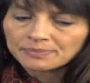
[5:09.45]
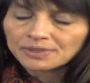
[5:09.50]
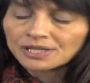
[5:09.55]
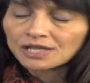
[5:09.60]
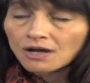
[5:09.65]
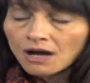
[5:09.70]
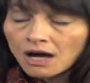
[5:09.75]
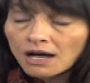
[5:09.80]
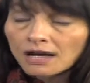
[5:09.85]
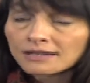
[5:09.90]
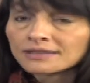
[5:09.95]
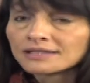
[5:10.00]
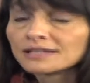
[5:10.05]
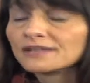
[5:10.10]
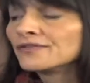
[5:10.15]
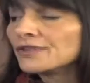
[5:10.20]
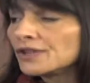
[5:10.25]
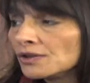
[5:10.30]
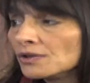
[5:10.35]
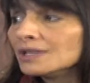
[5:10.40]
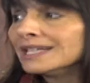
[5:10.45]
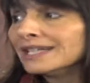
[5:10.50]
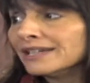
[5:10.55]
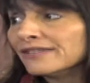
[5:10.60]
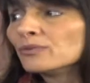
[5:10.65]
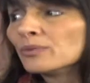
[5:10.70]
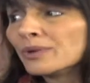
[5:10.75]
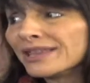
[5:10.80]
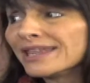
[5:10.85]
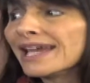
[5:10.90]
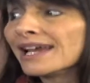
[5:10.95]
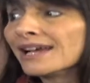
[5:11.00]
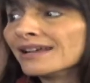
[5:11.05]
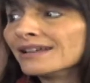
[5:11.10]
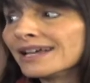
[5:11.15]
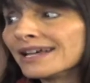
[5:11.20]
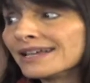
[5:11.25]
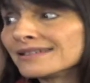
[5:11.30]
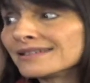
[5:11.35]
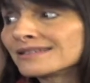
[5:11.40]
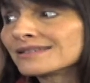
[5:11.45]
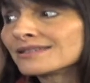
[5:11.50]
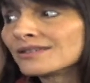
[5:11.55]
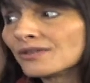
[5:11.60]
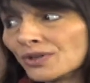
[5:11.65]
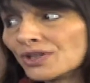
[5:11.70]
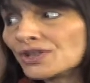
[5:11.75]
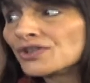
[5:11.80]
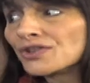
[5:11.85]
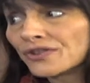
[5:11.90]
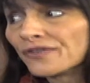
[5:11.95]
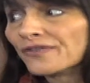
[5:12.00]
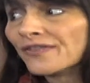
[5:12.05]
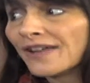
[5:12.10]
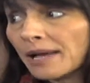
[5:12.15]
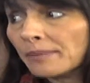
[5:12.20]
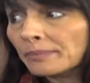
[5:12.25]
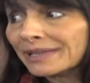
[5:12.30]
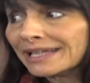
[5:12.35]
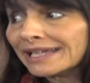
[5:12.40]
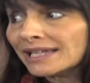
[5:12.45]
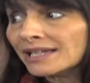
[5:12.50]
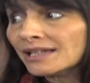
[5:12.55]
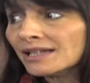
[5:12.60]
because if you live with ALS, so does your family.